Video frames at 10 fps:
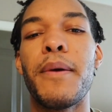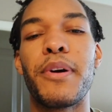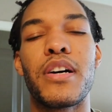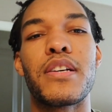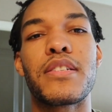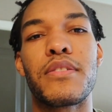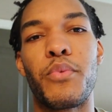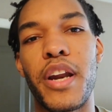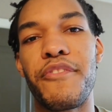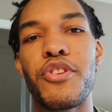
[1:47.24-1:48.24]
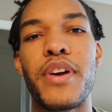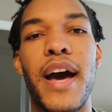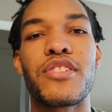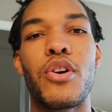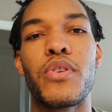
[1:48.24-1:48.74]
because whenever you
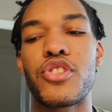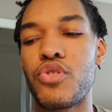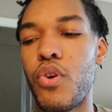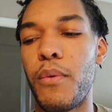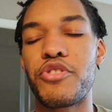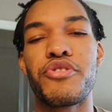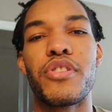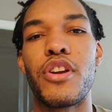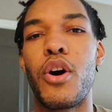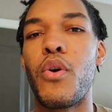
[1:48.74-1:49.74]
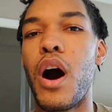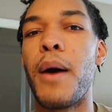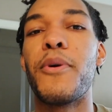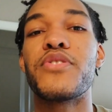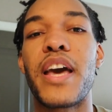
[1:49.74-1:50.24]
guys go in the store, I want you to know
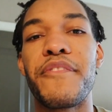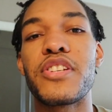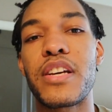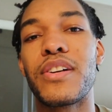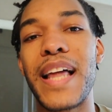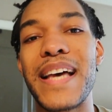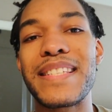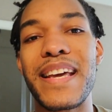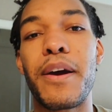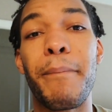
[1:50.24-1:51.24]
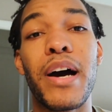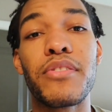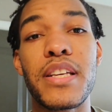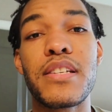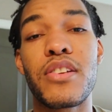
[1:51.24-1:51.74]
almost every single last thing about
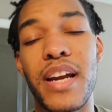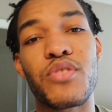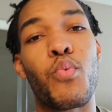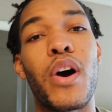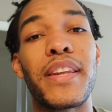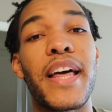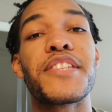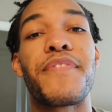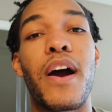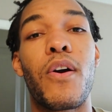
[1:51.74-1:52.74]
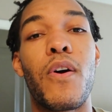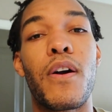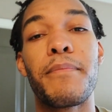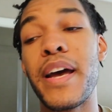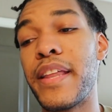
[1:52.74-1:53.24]
this. So that's one less
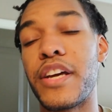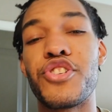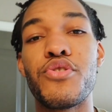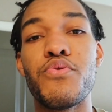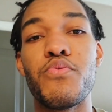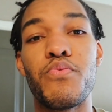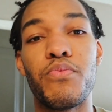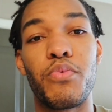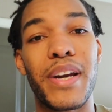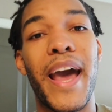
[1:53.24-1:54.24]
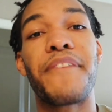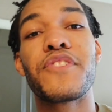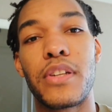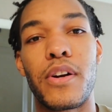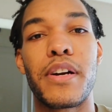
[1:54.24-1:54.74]
firearm that you would have
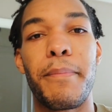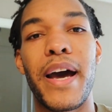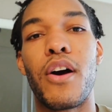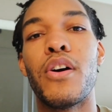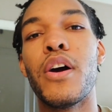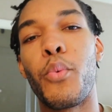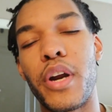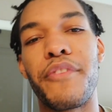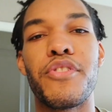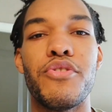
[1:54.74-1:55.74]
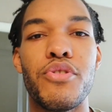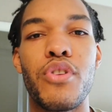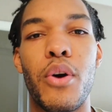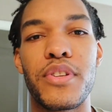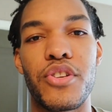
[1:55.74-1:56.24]
to learn about whenever you do
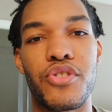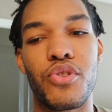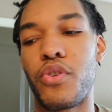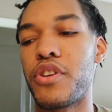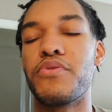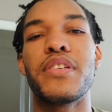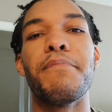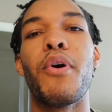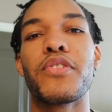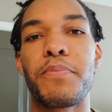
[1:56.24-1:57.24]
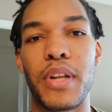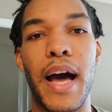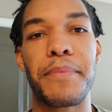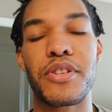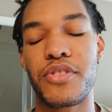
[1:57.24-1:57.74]
go into the store and you see multiple
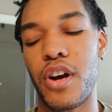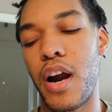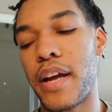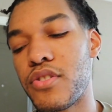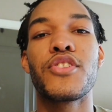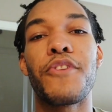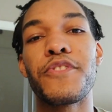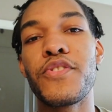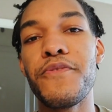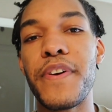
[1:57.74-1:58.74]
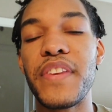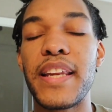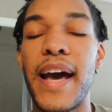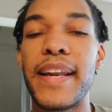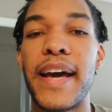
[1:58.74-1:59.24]
options. All right, so for
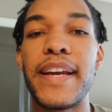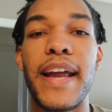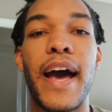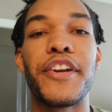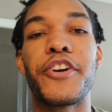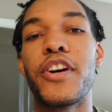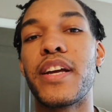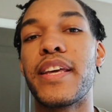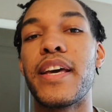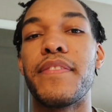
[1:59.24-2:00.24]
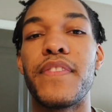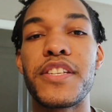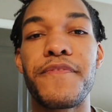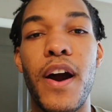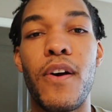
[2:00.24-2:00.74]
$259.99, you're going to get this
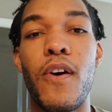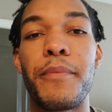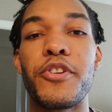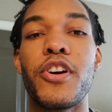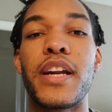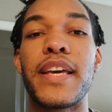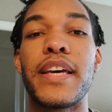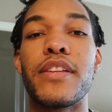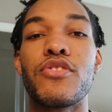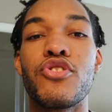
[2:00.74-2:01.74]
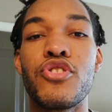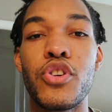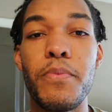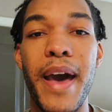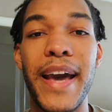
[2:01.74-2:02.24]
firearm, you're going to get
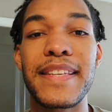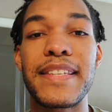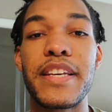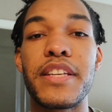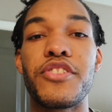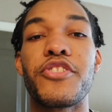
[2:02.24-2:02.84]
2 magazines,